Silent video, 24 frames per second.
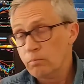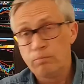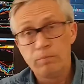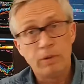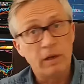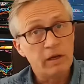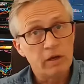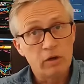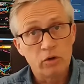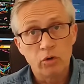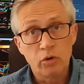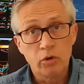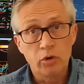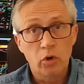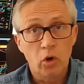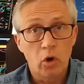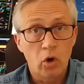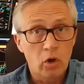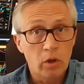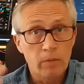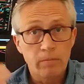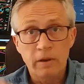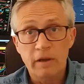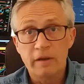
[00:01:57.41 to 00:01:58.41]
being crude
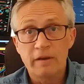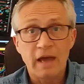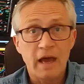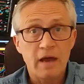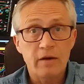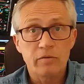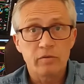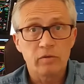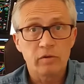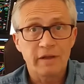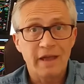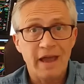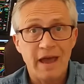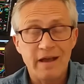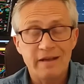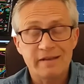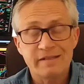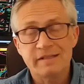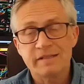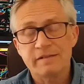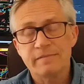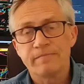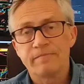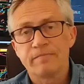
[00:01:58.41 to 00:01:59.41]
oil, being natural
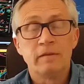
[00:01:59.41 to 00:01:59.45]
gas.